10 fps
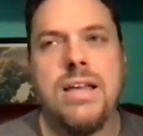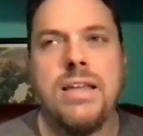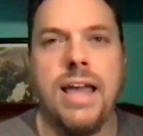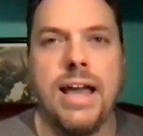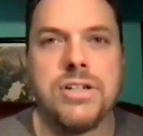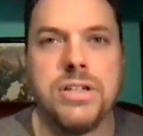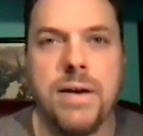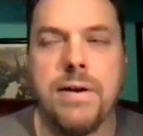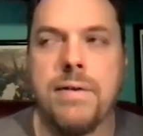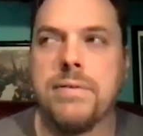Yeah, actually,
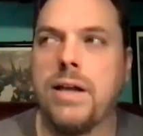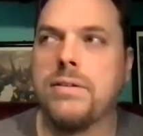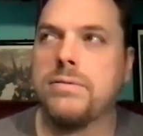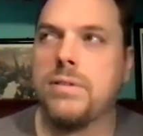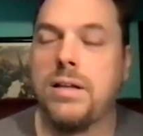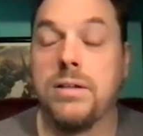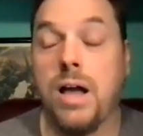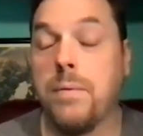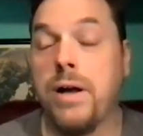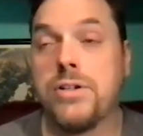
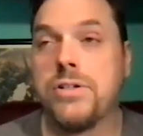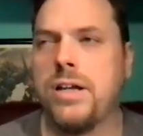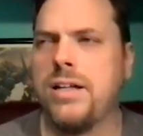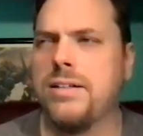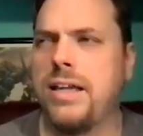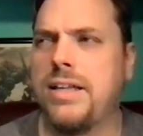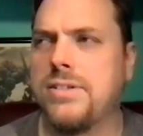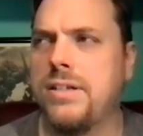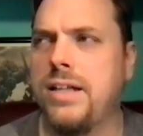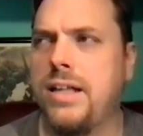I watched I guess
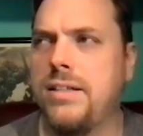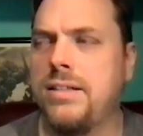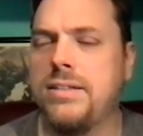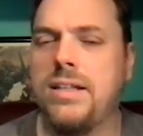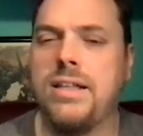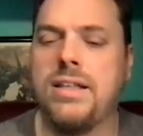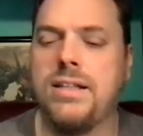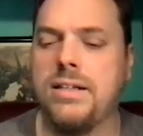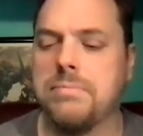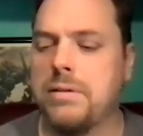
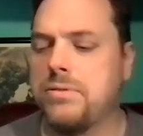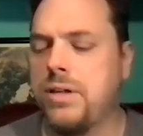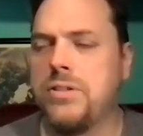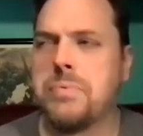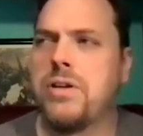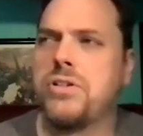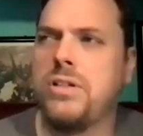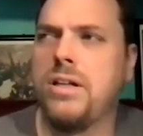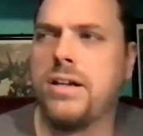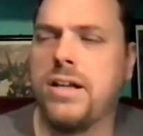a special
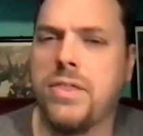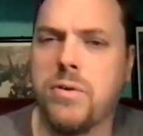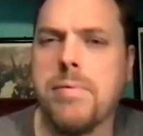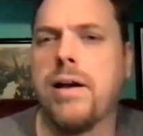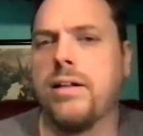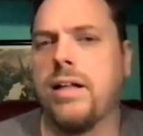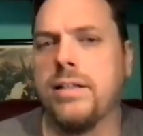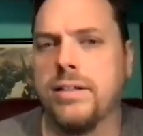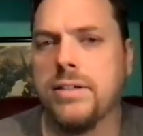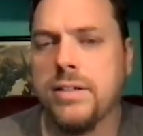on 3 Mile
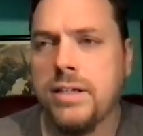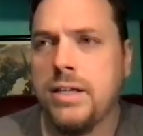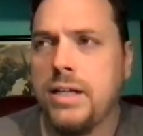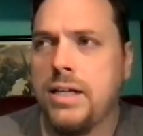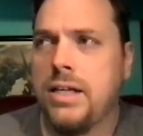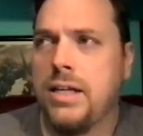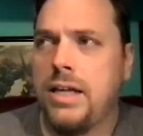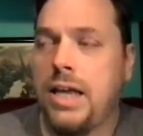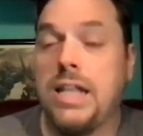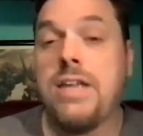Island,
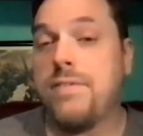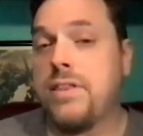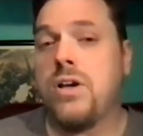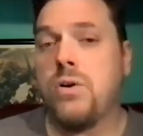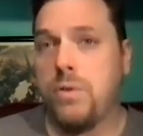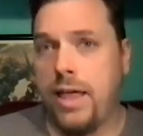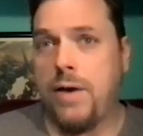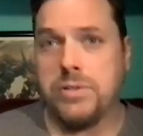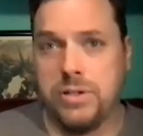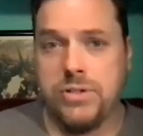and even though that
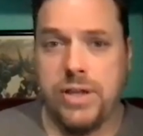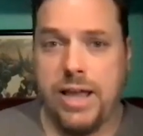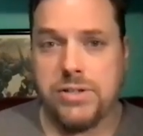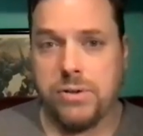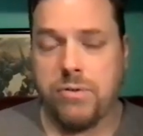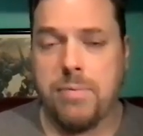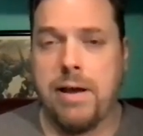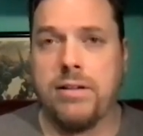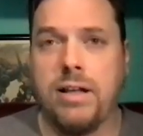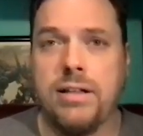was a disaster, 3
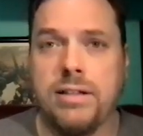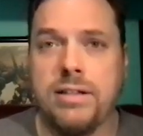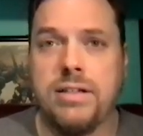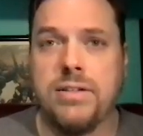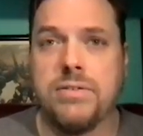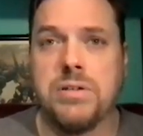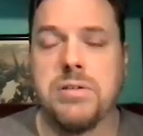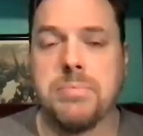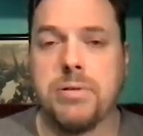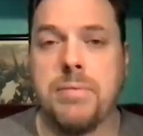Mile Island, and there's a
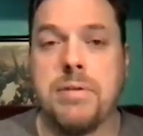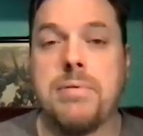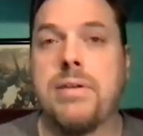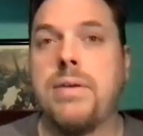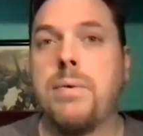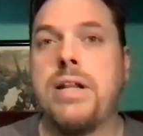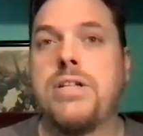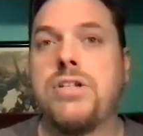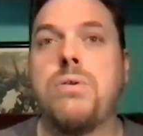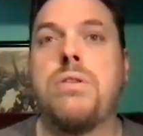problem that we went
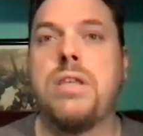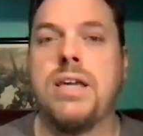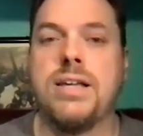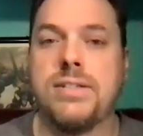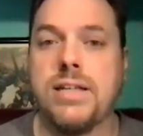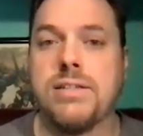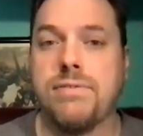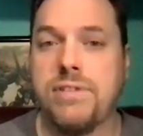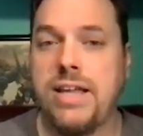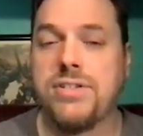into the excessive
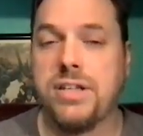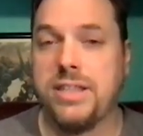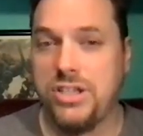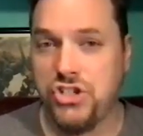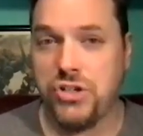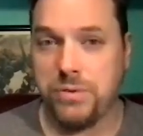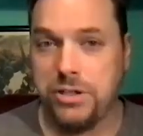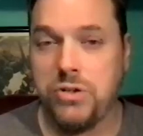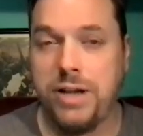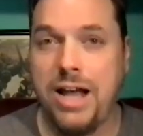testing they generally
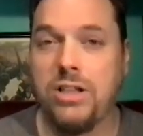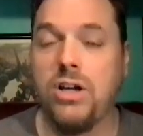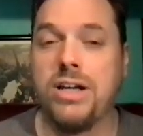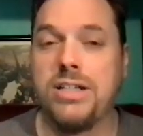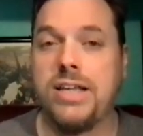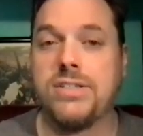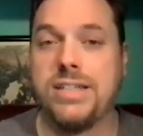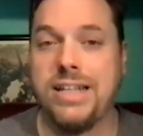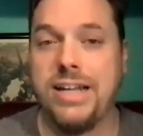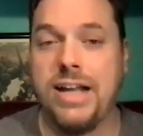do and how long it takes to
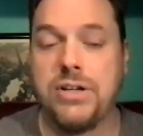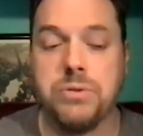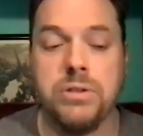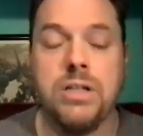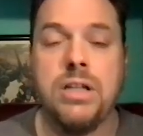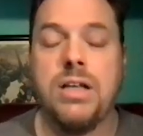get an actual